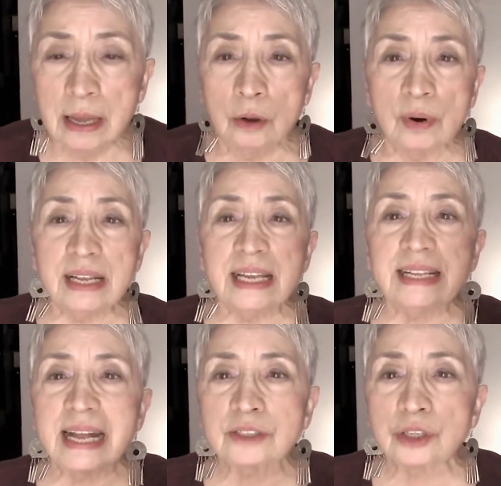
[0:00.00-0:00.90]
We need
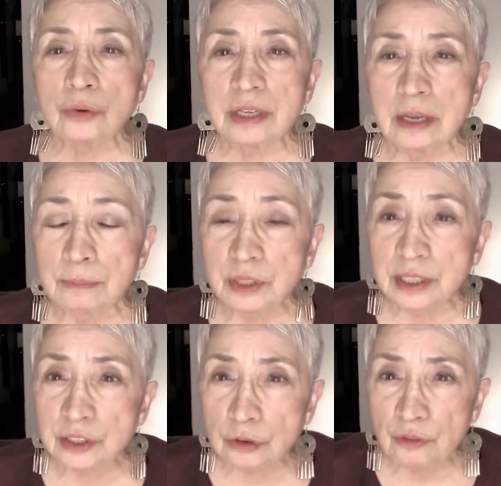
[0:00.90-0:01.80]
that sodium
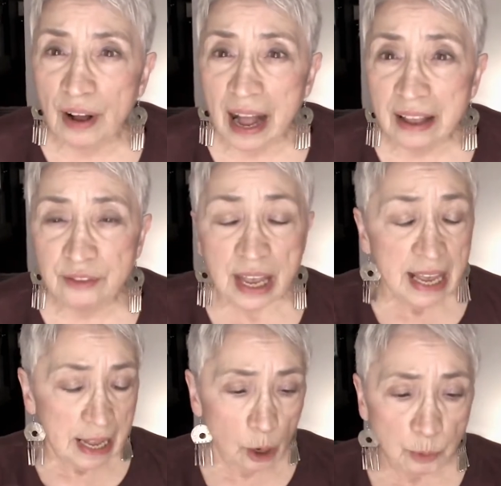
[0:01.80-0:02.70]
to survive.
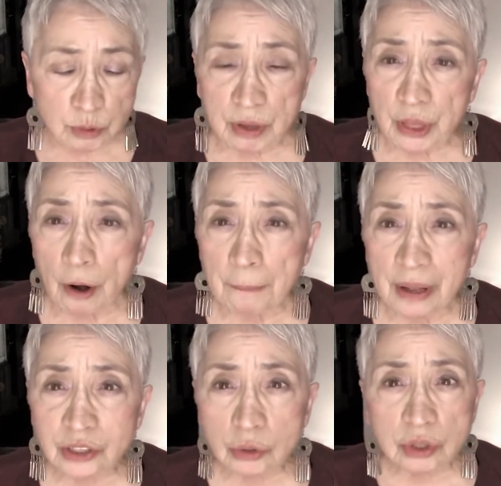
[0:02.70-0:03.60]
Helps with our
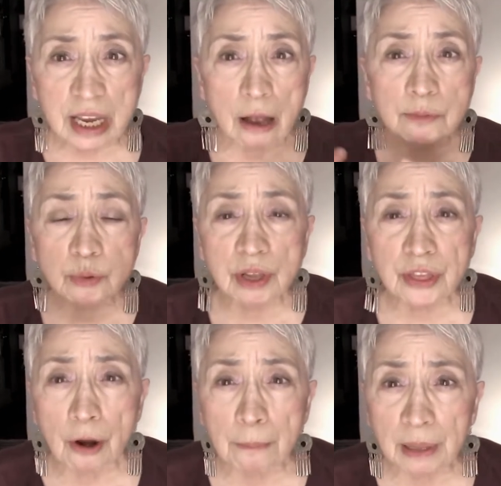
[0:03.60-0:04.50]
muscles, helps with
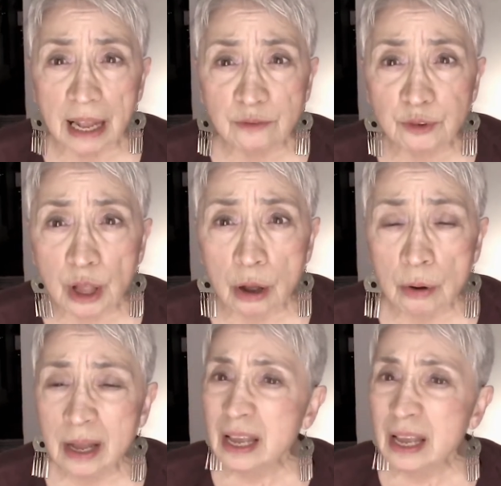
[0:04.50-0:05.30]
our blood flow.